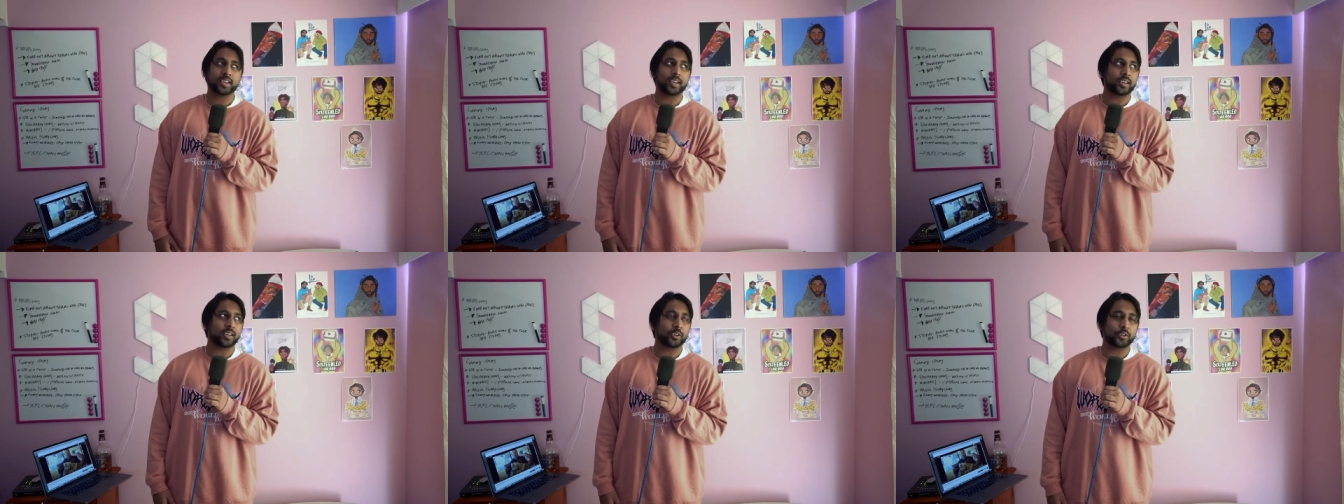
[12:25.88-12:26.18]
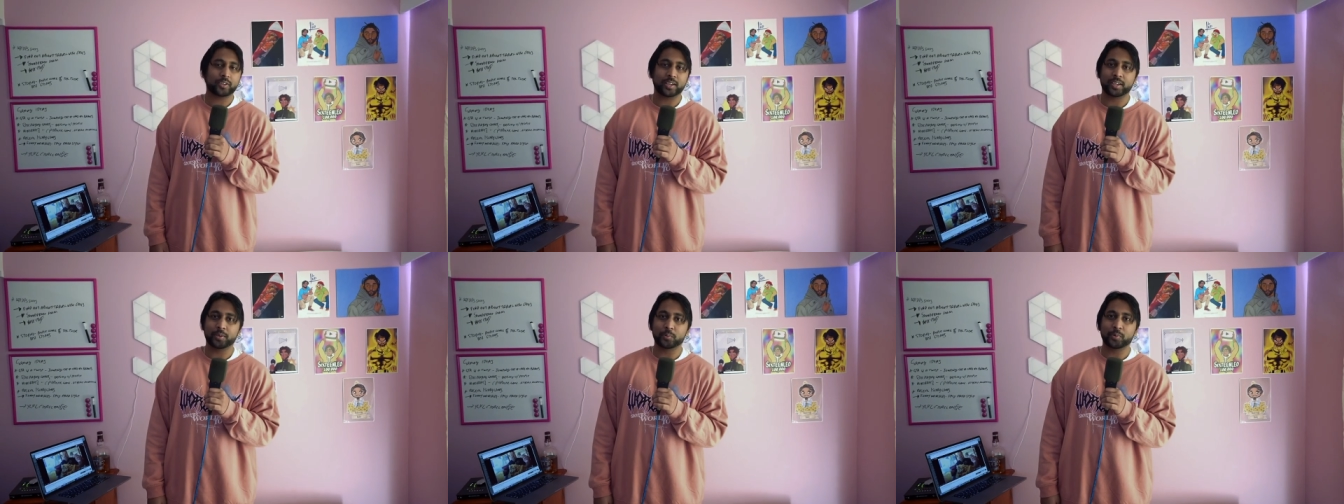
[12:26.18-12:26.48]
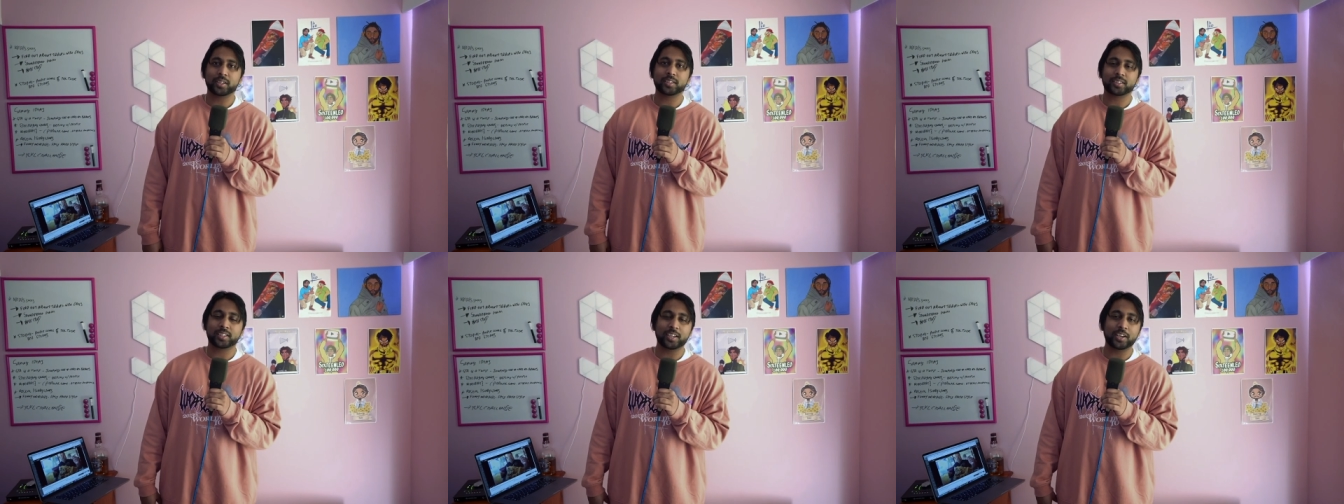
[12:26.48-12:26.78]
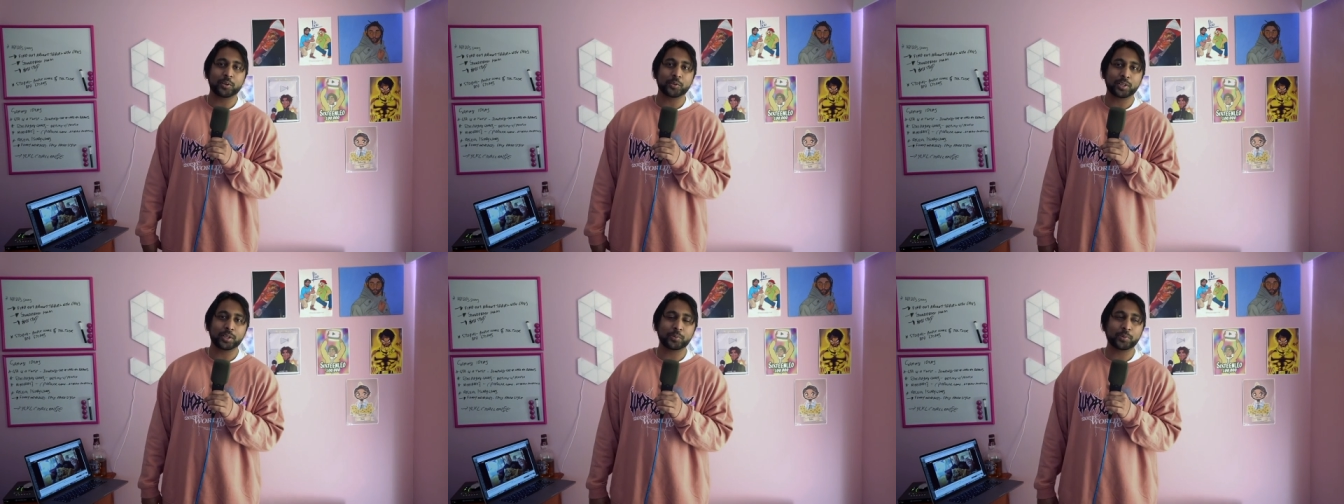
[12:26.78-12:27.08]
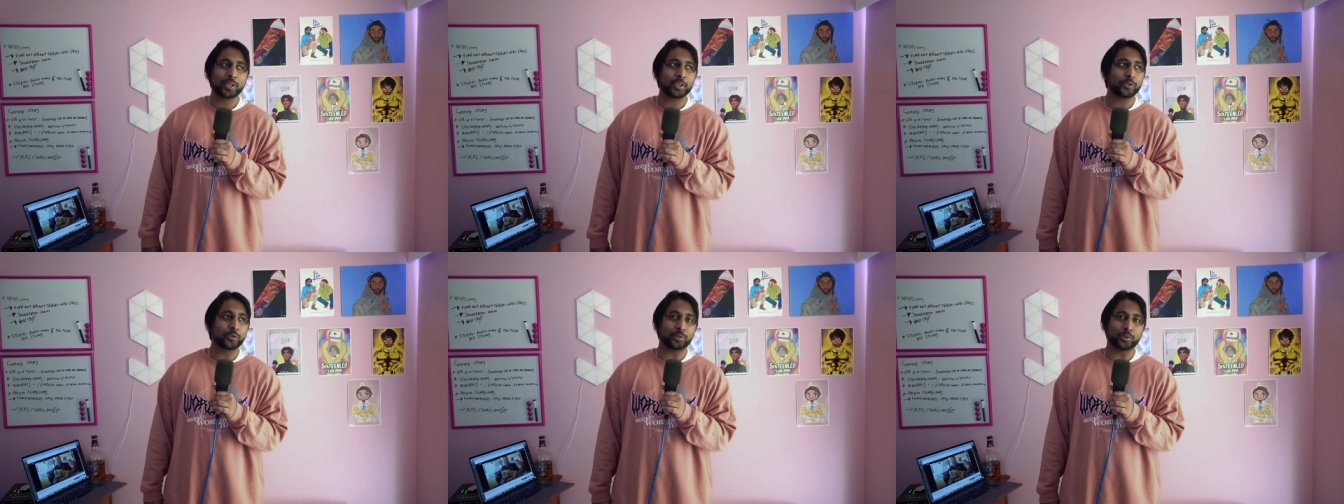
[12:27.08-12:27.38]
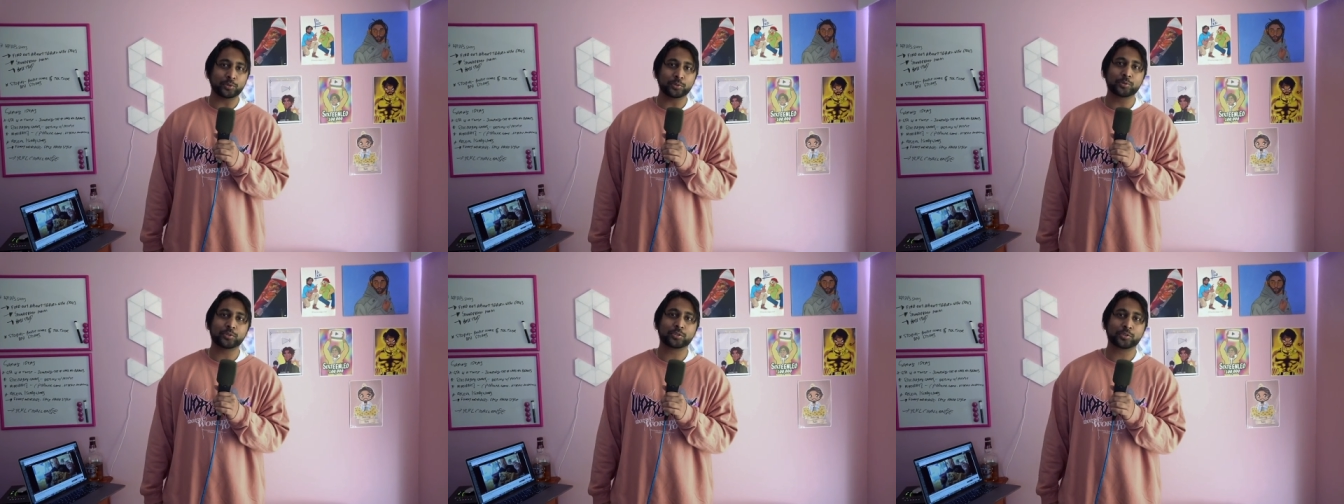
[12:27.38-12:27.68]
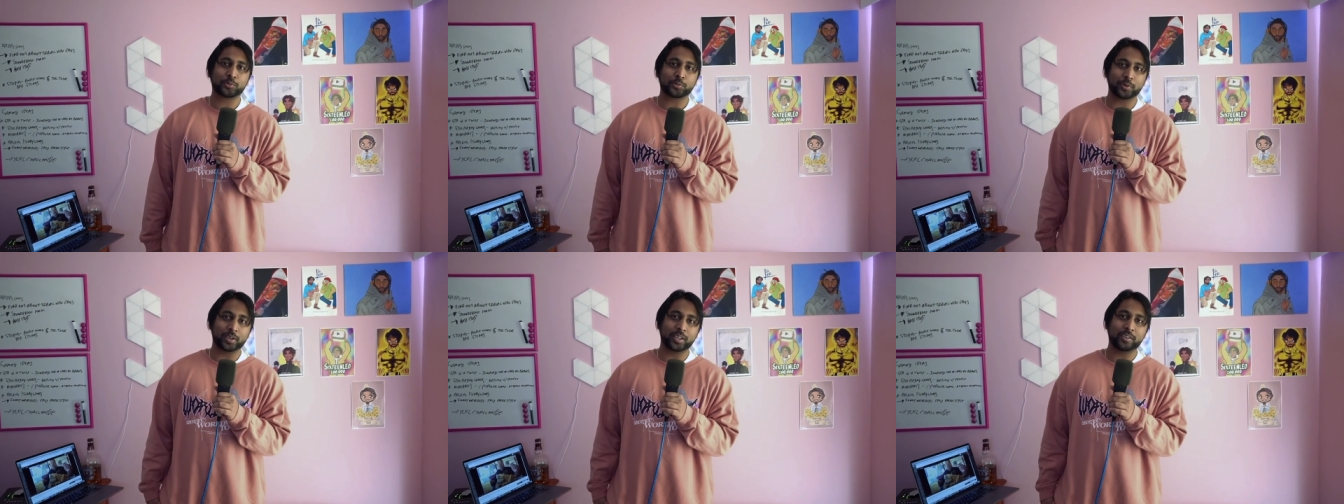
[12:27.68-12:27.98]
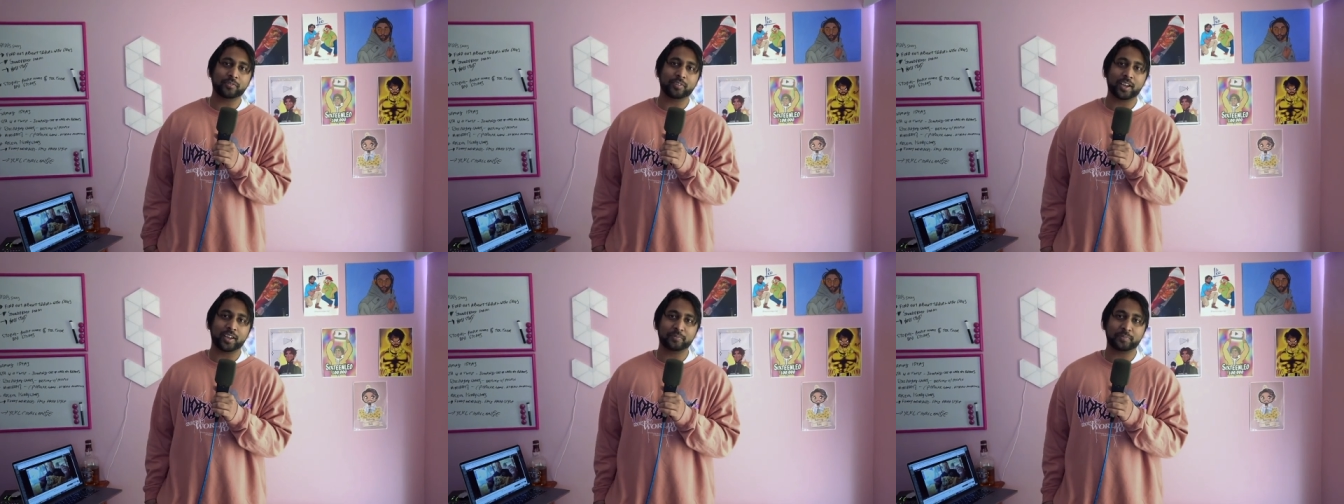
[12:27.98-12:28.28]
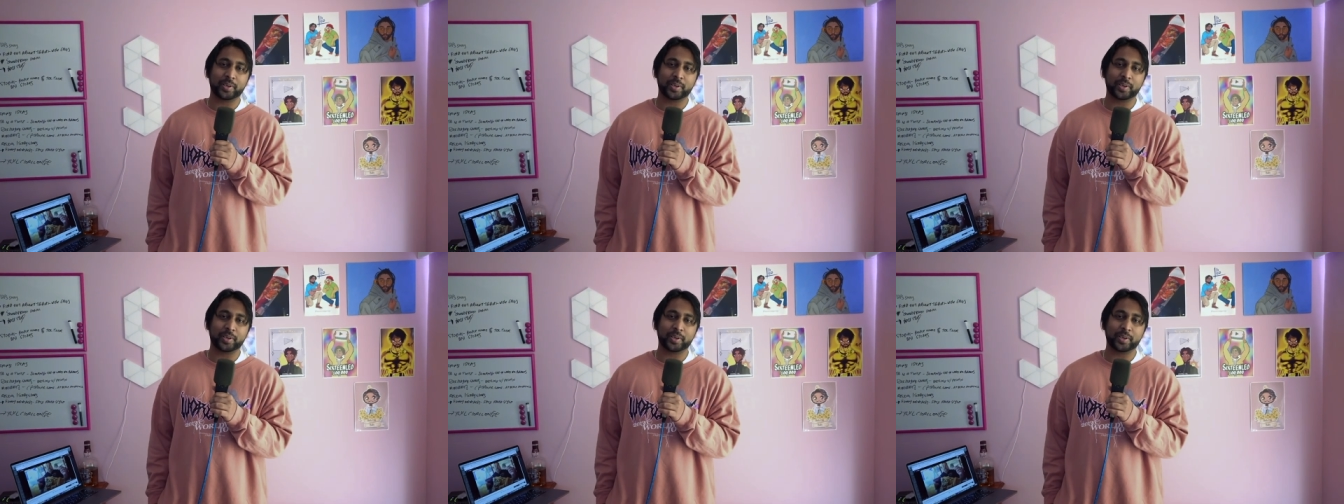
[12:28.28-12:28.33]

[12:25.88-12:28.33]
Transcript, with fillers: Yeah, okay, well, the only way you'd lose twenty-five